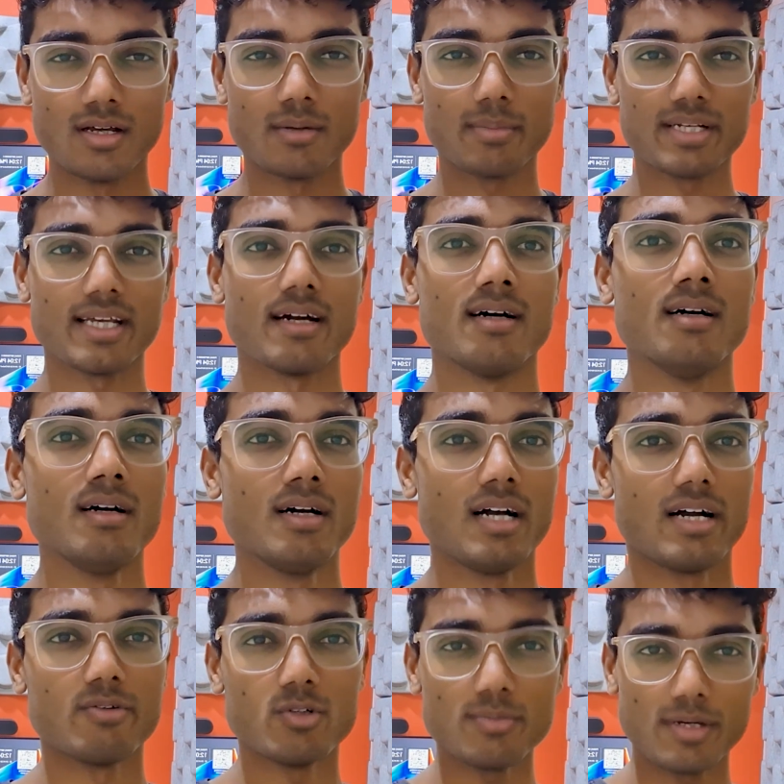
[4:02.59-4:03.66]
But yeah,
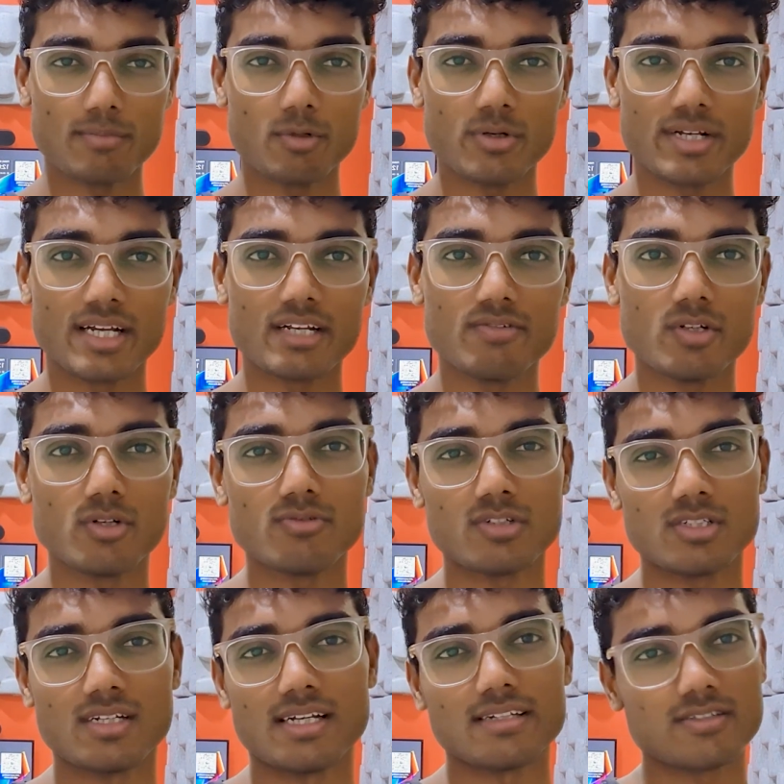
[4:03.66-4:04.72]
I won't be uploading any video for
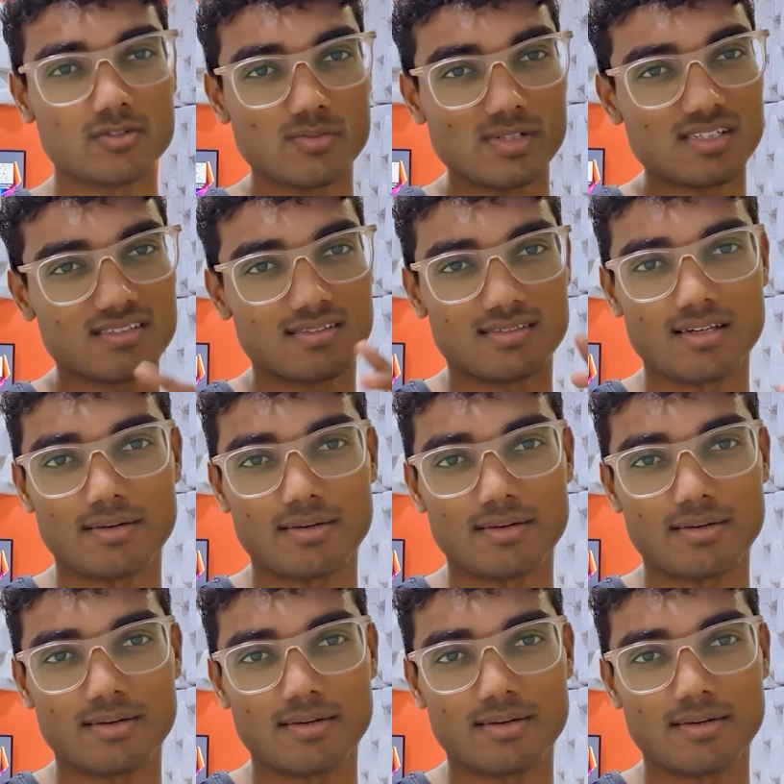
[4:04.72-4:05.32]
the next two weeks since